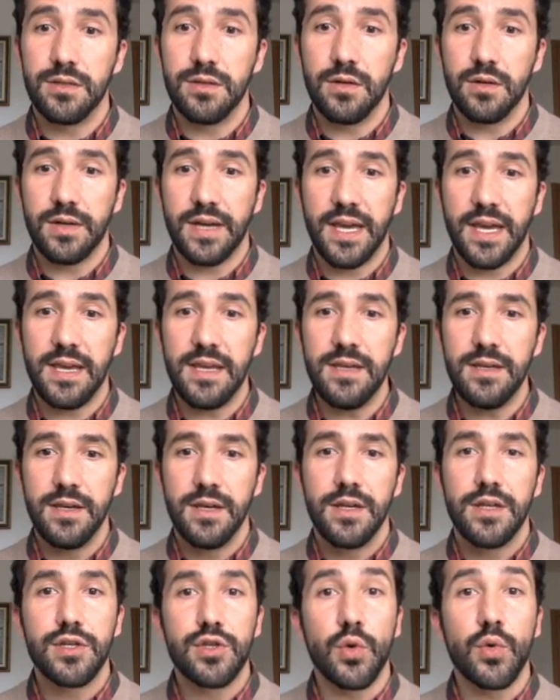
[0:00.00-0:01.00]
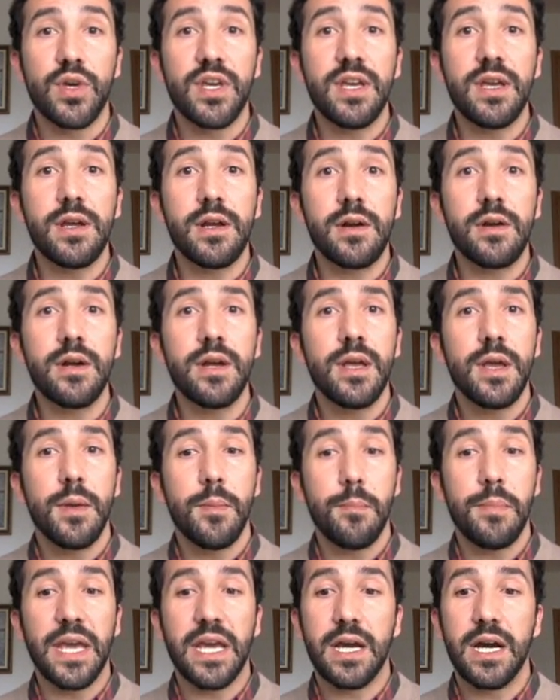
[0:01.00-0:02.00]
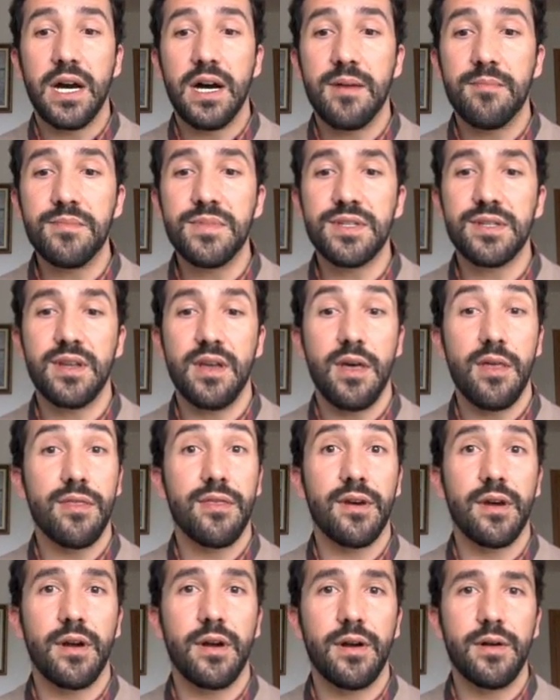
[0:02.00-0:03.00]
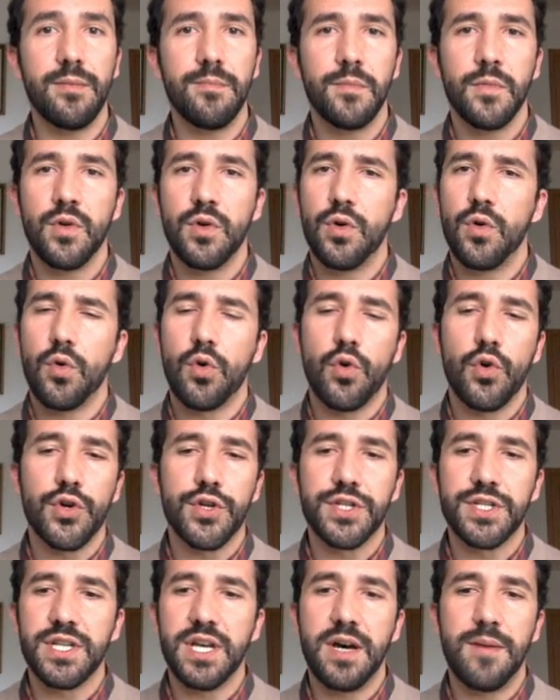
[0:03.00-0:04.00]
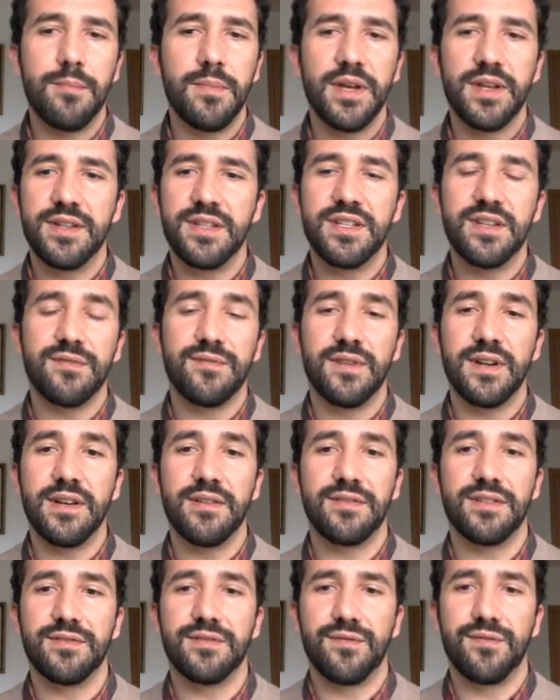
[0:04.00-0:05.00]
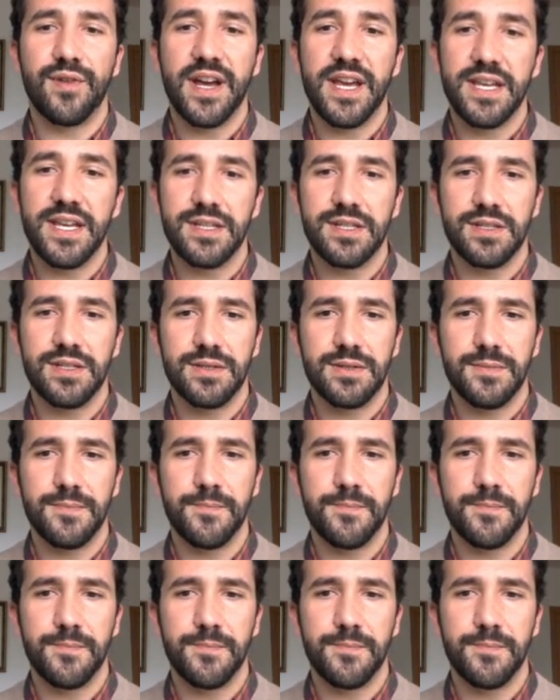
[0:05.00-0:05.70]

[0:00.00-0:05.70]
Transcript: Okay, so here becomes there or some different phrase.